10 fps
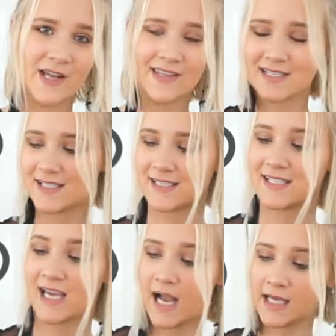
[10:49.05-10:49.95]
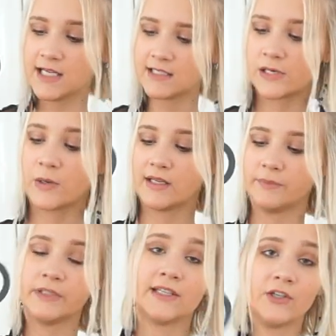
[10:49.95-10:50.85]
and this is tight, so it'll
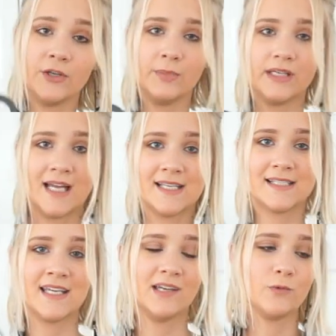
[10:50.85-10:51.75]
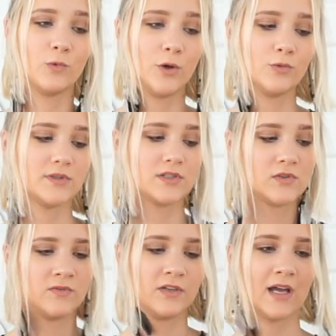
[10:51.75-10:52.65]
be good because it won't feel,